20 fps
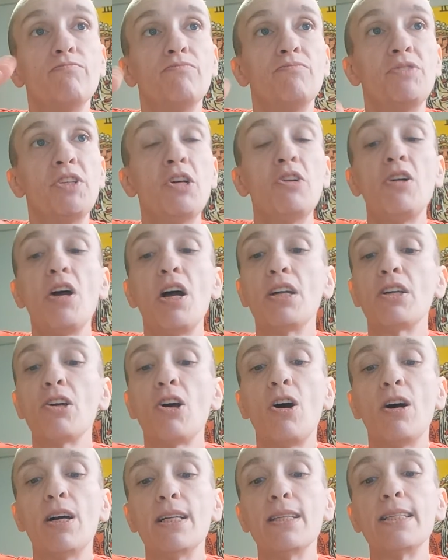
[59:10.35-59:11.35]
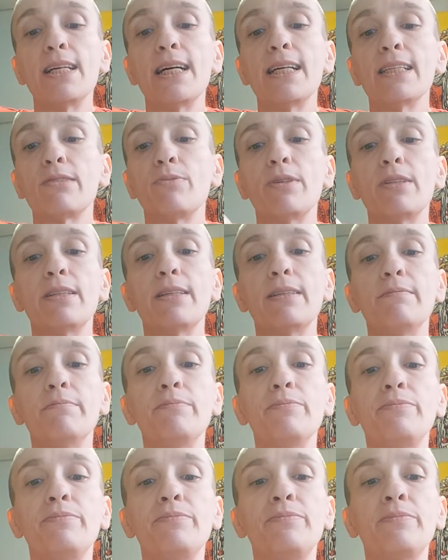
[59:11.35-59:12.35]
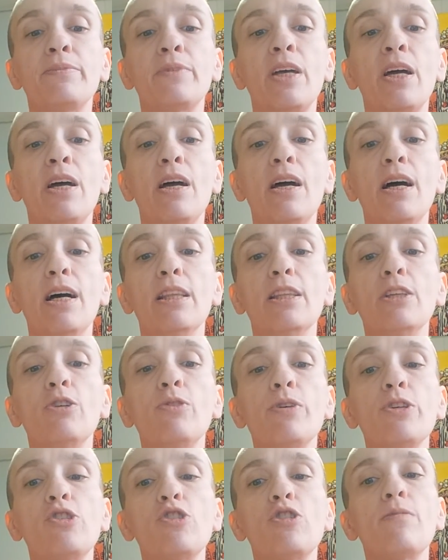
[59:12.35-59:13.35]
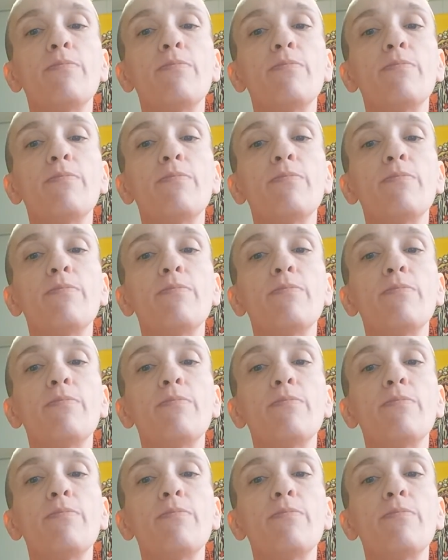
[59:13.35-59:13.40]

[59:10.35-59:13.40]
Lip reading: you're not in contact with them. And look what you're